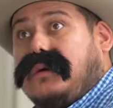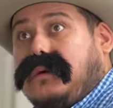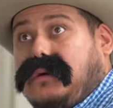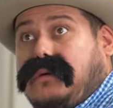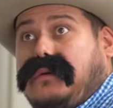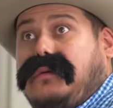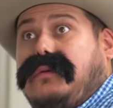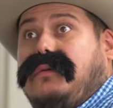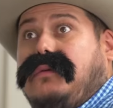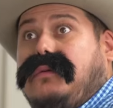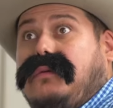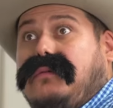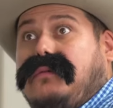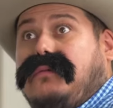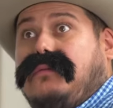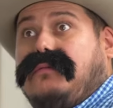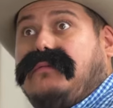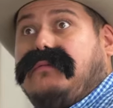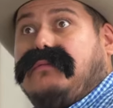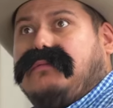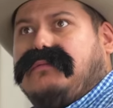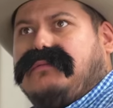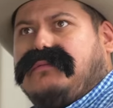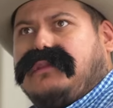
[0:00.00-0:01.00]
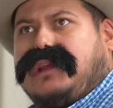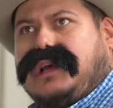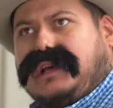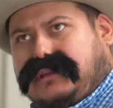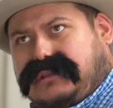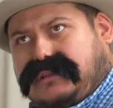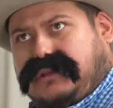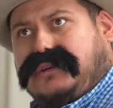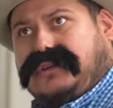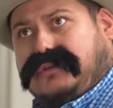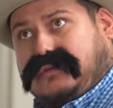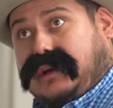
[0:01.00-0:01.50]
Oh, that's
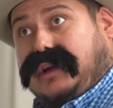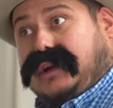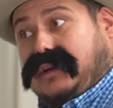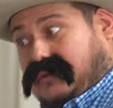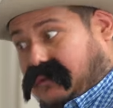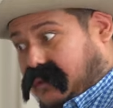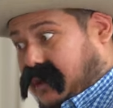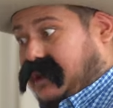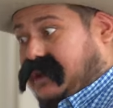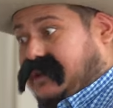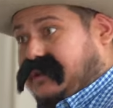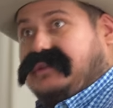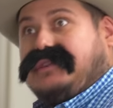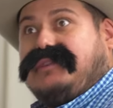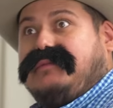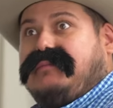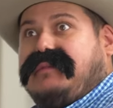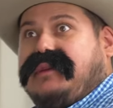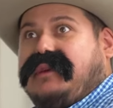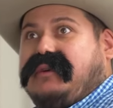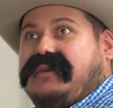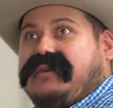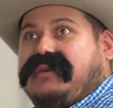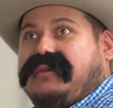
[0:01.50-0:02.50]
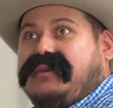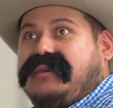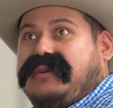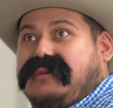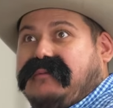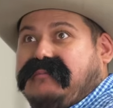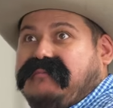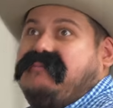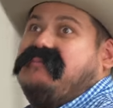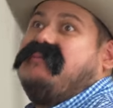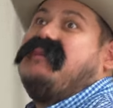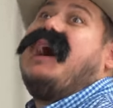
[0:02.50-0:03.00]
a great question, mijo.
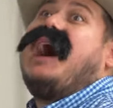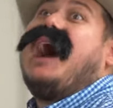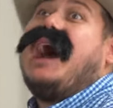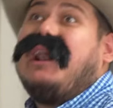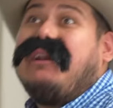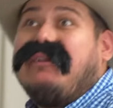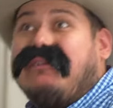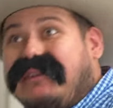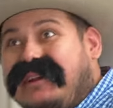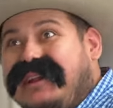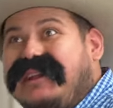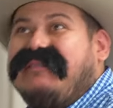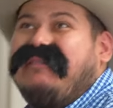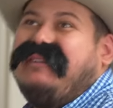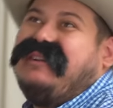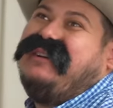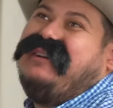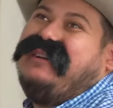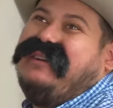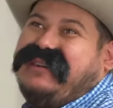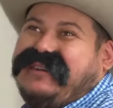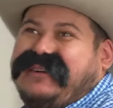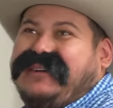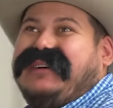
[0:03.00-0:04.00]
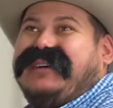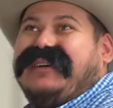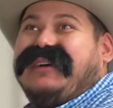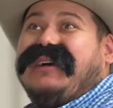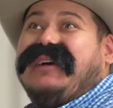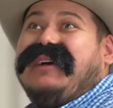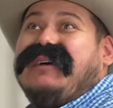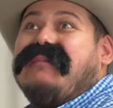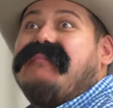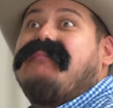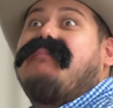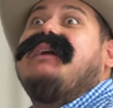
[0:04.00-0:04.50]
I don't even know,
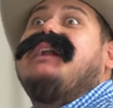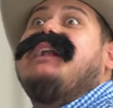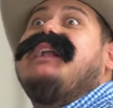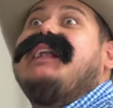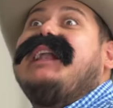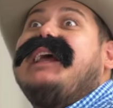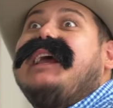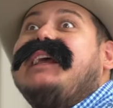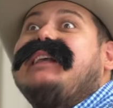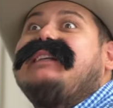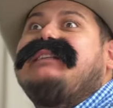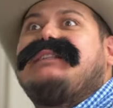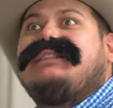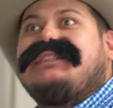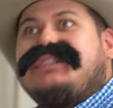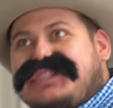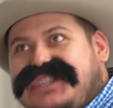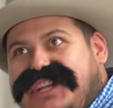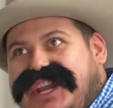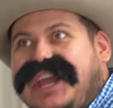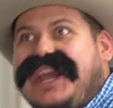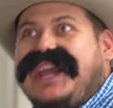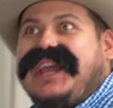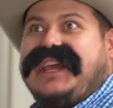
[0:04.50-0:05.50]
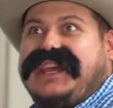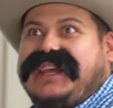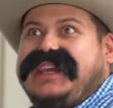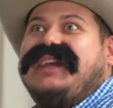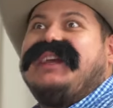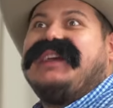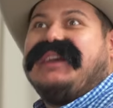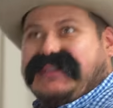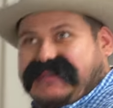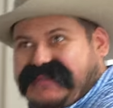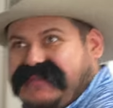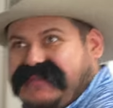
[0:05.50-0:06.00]
but let's check.